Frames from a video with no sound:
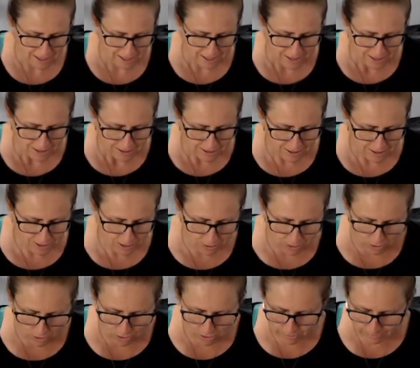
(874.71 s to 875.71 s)
So
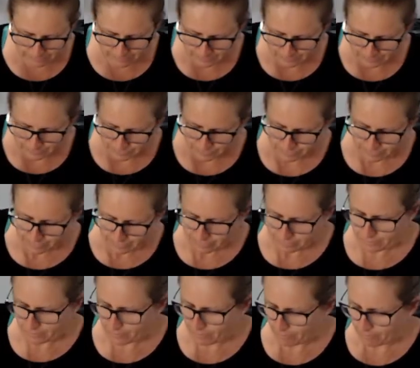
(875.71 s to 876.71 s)

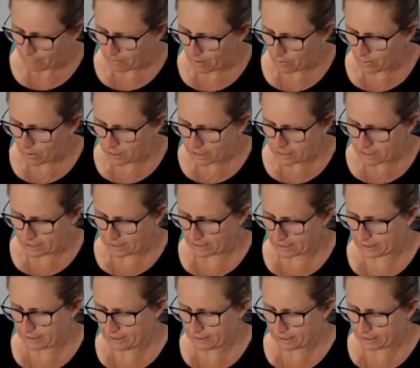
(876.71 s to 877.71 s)
I wonder
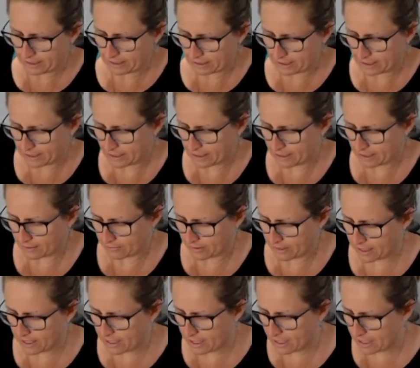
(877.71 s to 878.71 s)
if I
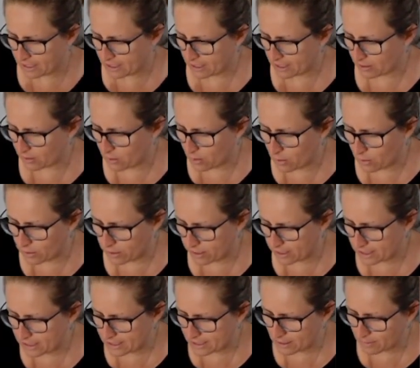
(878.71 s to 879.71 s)
can get it to the
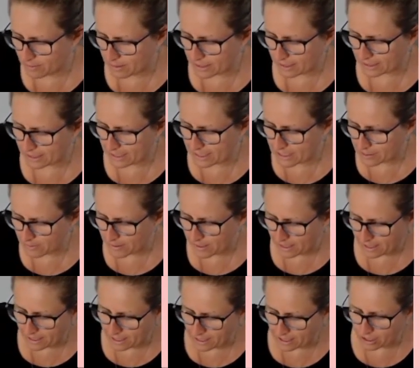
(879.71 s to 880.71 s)
corners to at least be able
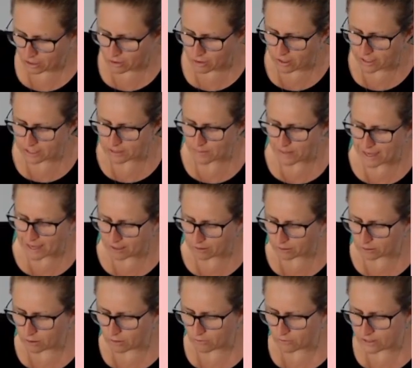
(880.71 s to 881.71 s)
to get a nice panel
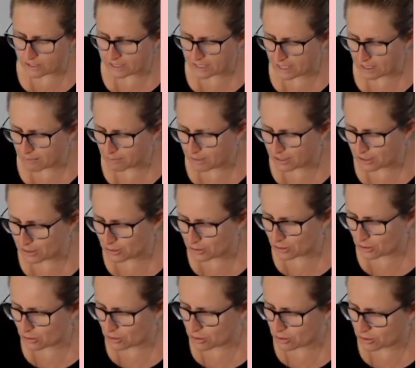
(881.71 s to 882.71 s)
off this end bit to show
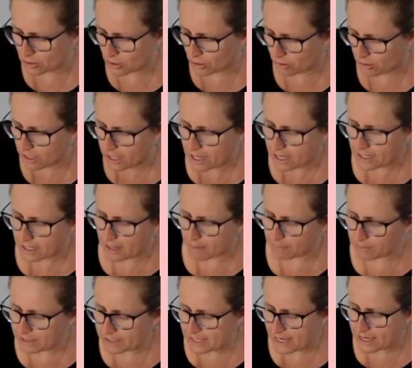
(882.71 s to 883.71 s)
you. So a couple
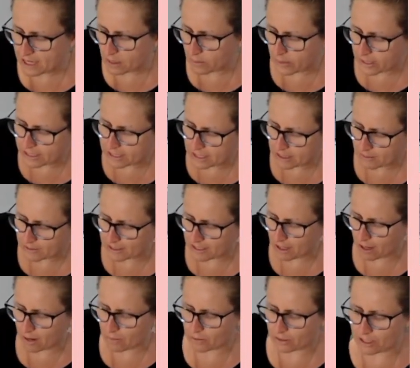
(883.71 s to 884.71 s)
of takeaway tips that
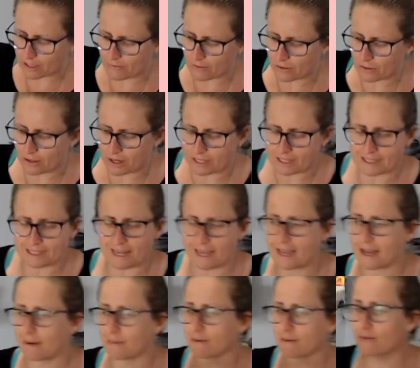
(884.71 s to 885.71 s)
I would give you guys
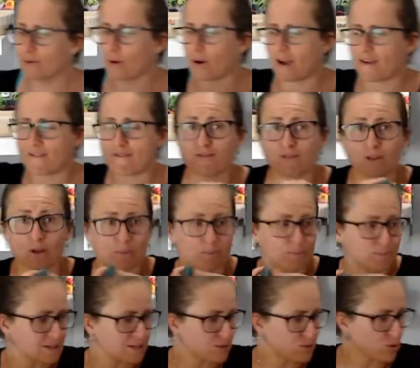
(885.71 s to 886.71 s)
now before I flop
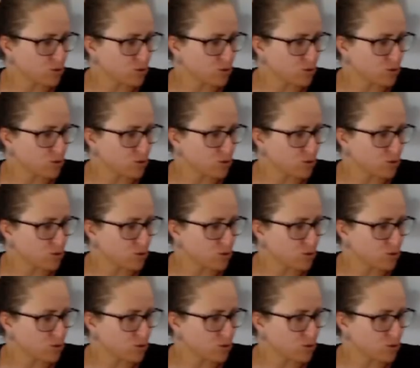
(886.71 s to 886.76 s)
this too